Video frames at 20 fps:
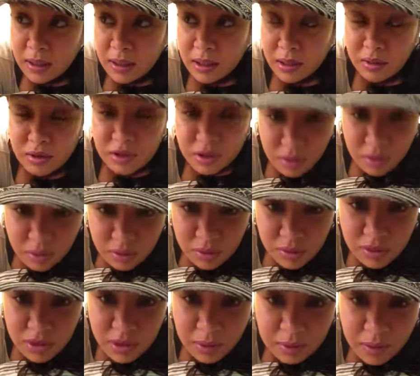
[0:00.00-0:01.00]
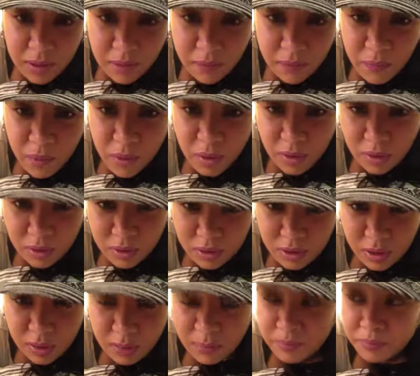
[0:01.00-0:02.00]
It'll still do something for you.
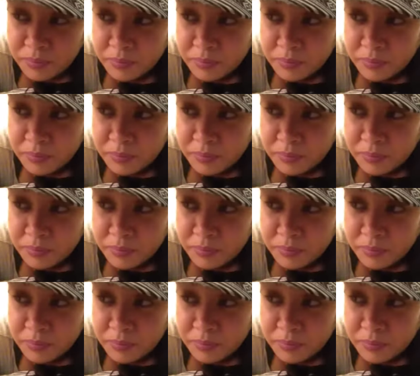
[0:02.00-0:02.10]
So,